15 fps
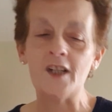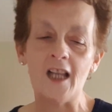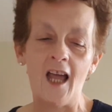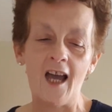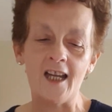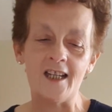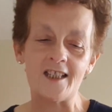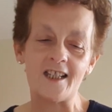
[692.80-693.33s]
and
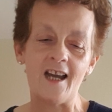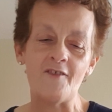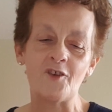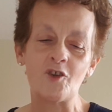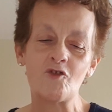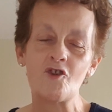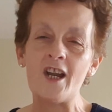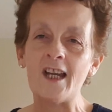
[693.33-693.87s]
light. Have
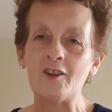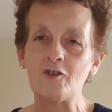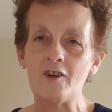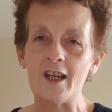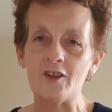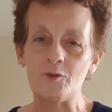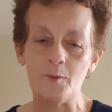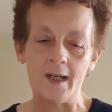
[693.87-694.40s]
a great,
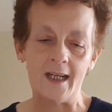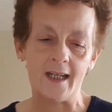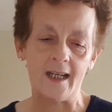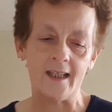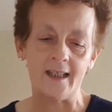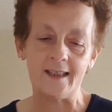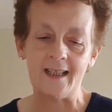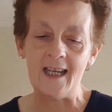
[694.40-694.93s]
great week.
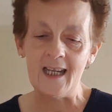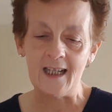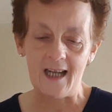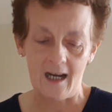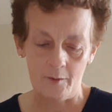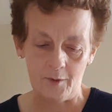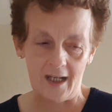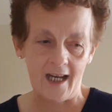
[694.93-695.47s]
And I think
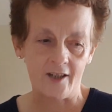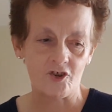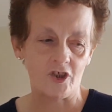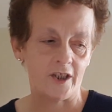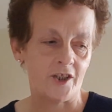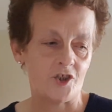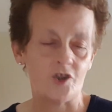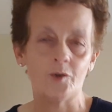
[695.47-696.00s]
I will
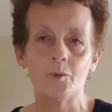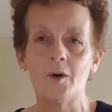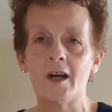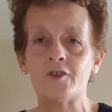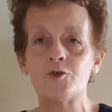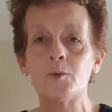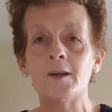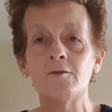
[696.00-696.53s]
actually do
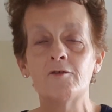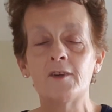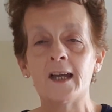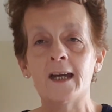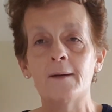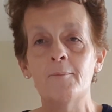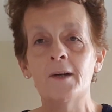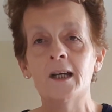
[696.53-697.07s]
a twin
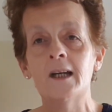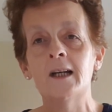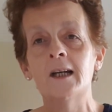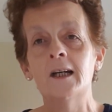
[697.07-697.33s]
flame